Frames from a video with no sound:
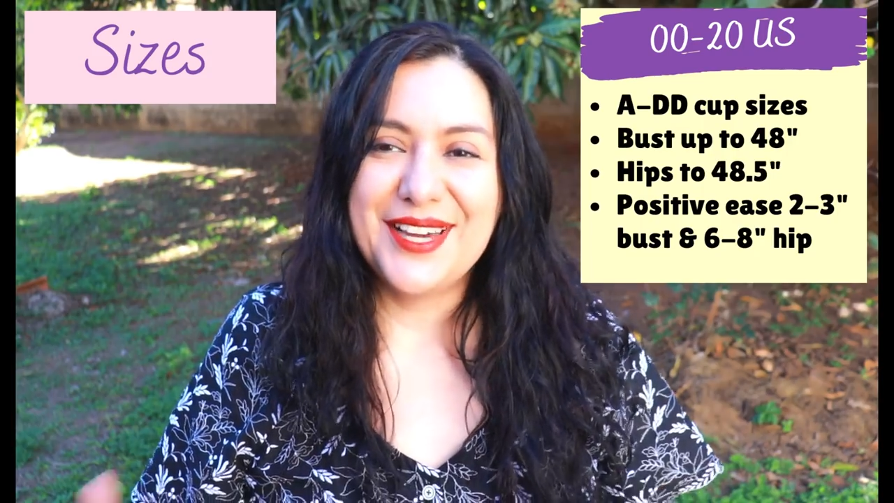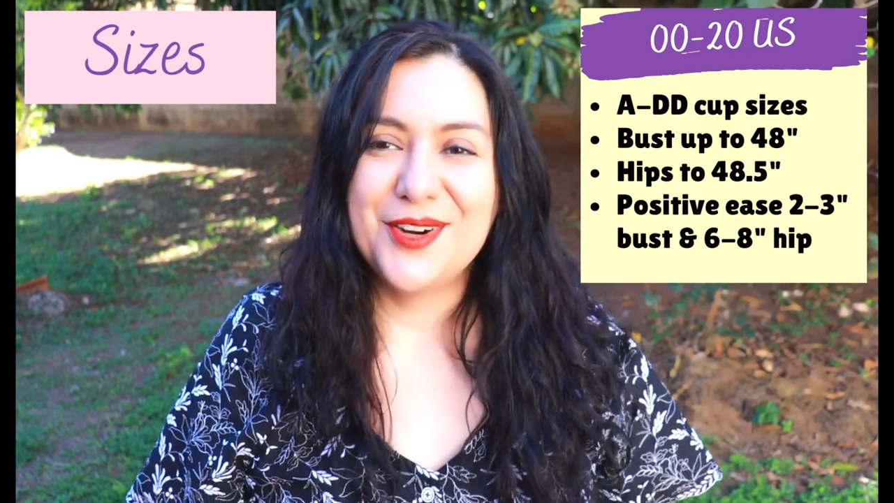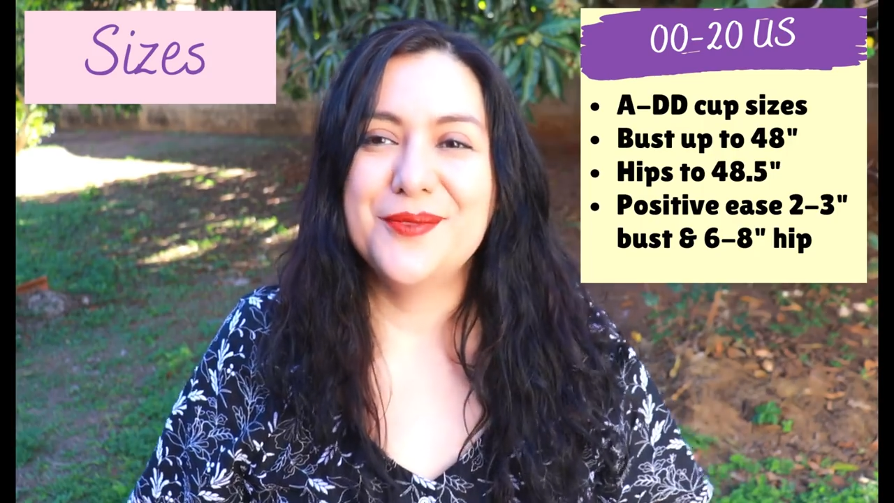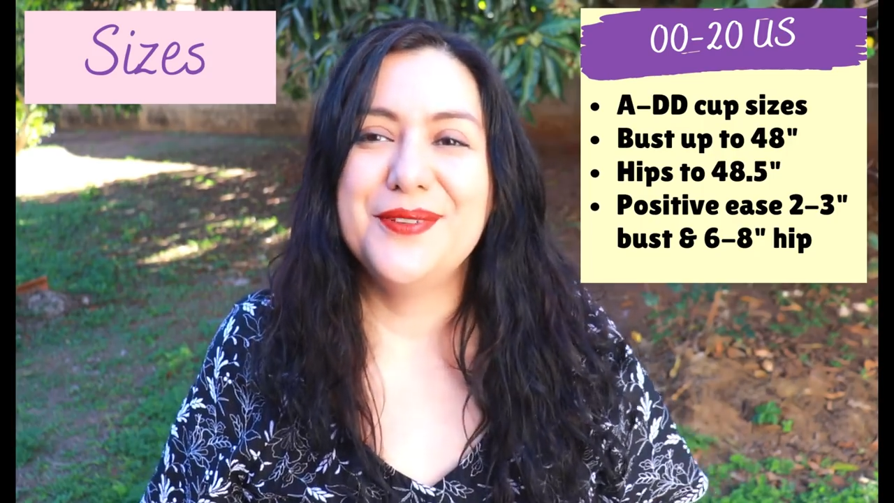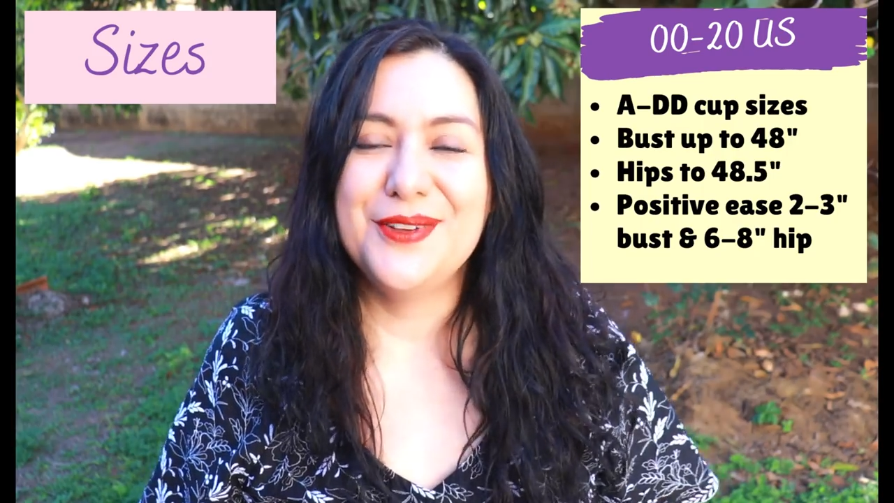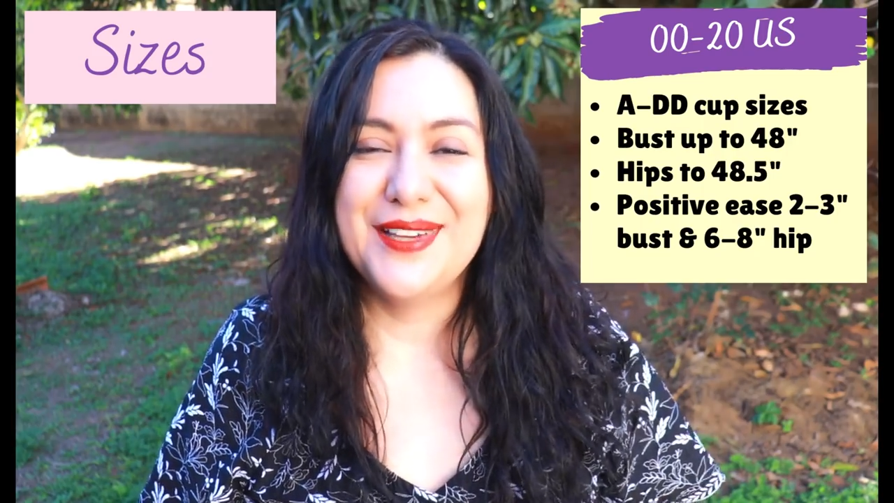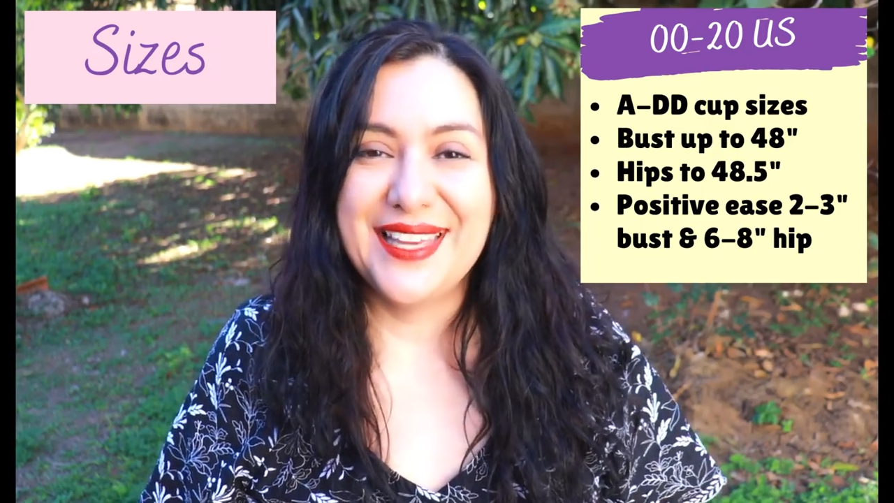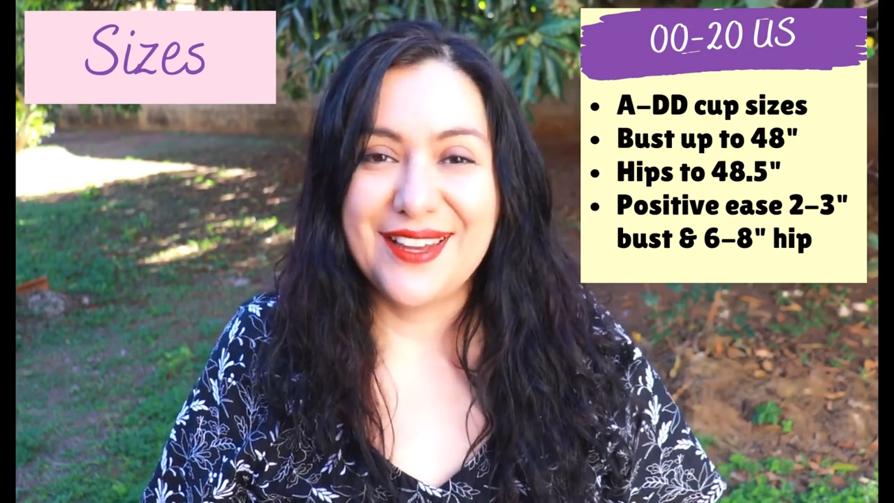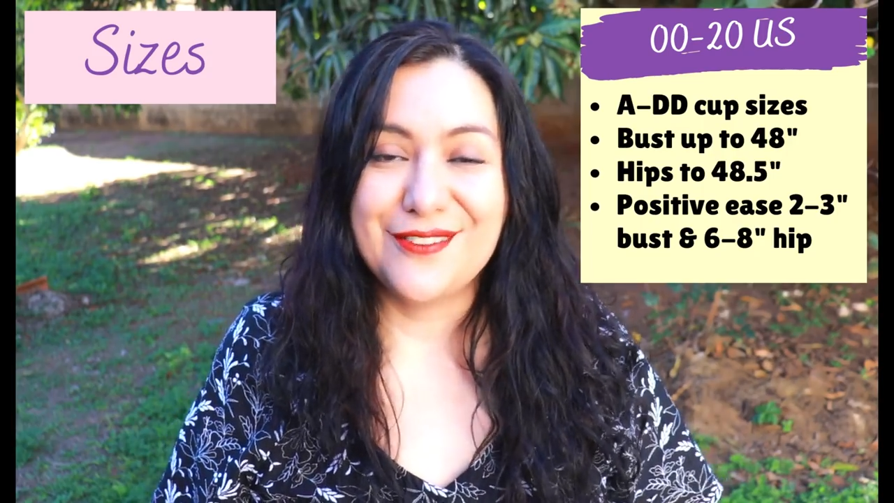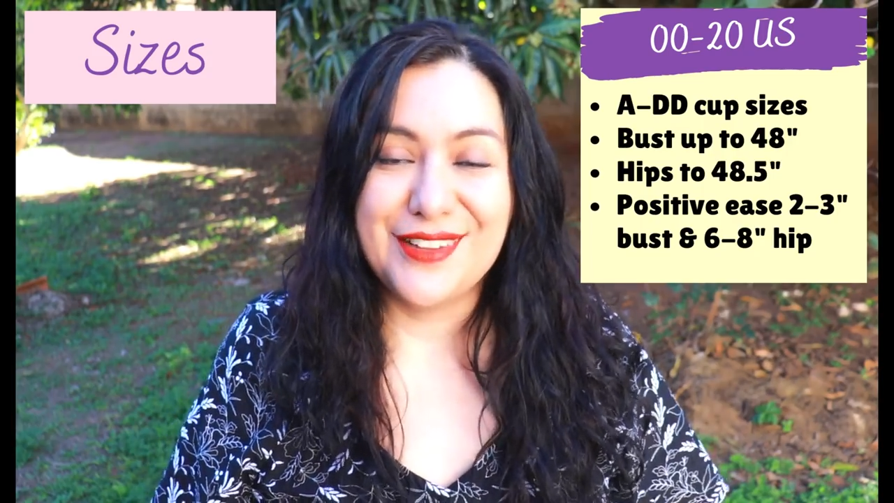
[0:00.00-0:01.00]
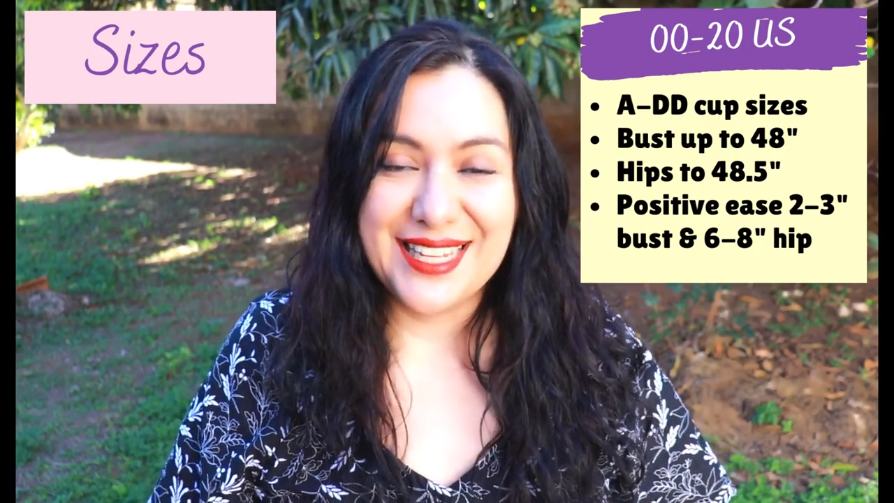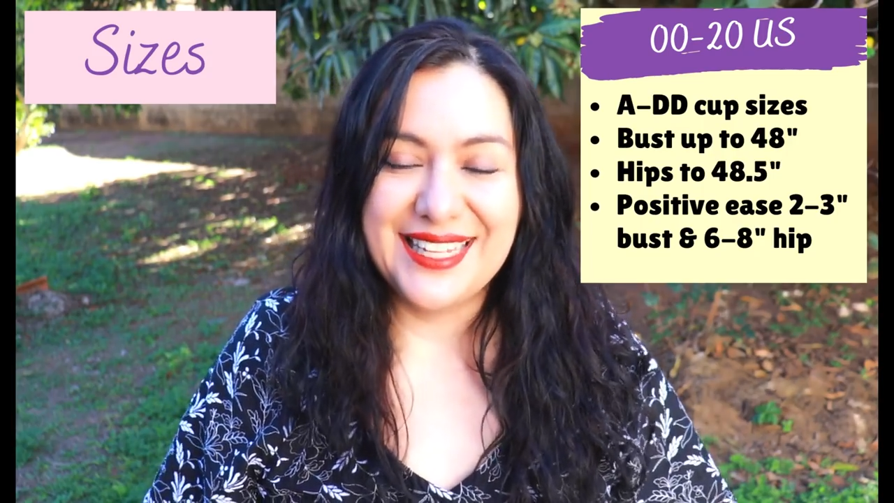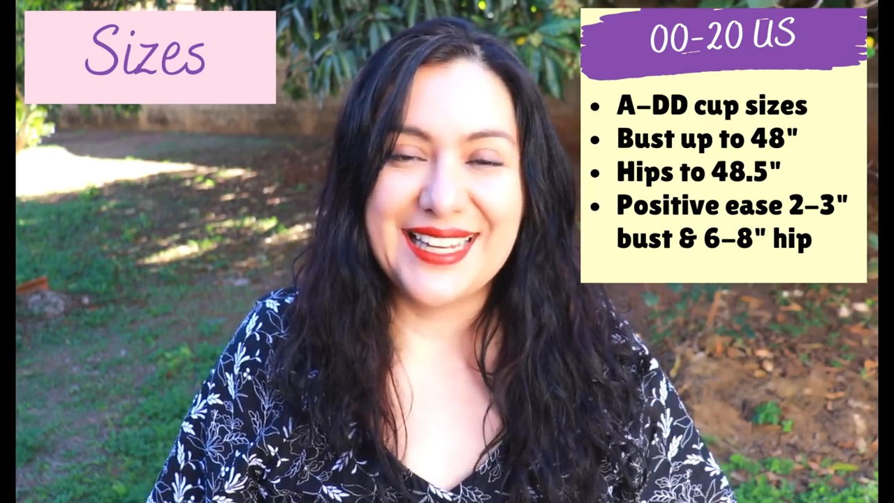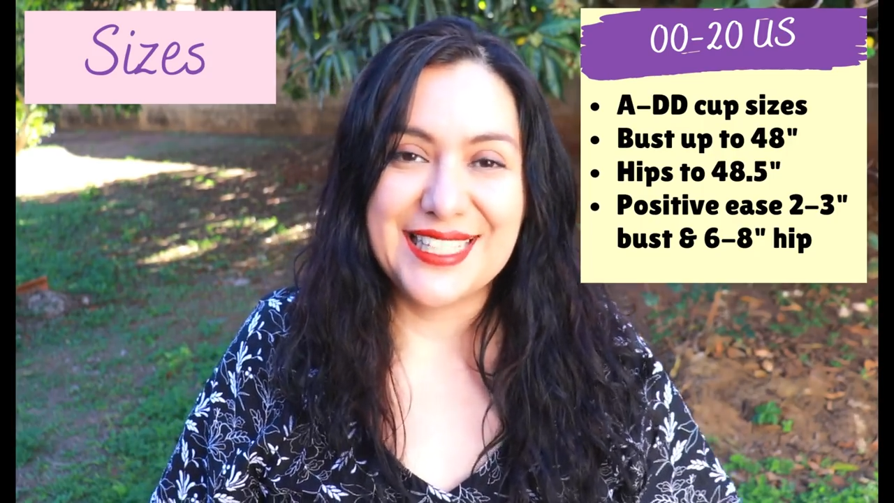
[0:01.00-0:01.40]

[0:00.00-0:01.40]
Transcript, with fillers: to help you get a really